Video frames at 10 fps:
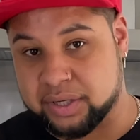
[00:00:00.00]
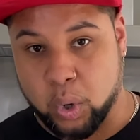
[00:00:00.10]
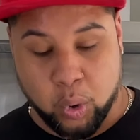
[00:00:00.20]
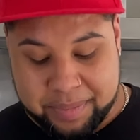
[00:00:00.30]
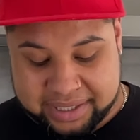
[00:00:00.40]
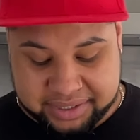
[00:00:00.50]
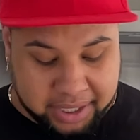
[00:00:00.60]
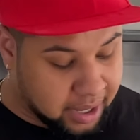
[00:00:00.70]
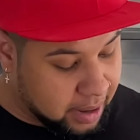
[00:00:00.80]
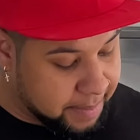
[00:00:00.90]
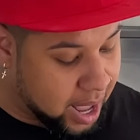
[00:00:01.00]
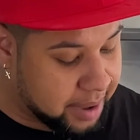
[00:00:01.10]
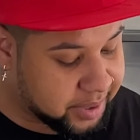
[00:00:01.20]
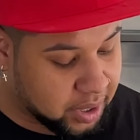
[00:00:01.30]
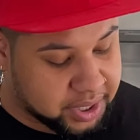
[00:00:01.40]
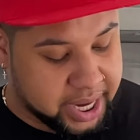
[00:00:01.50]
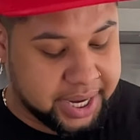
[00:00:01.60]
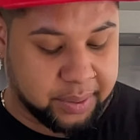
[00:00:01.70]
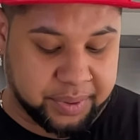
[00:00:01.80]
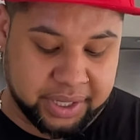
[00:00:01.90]
all mixed up, I'm going to hit it
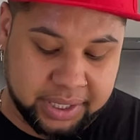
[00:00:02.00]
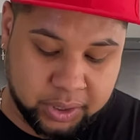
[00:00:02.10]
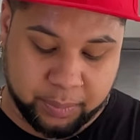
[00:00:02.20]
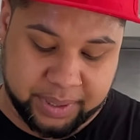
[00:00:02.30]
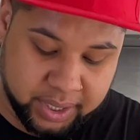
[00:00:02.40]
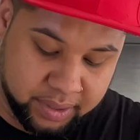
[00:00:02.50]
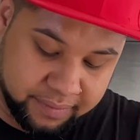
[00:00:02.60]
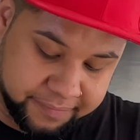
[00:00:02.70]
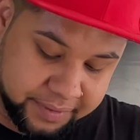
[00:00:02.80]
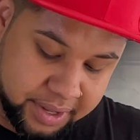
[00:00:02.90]
with a little bit of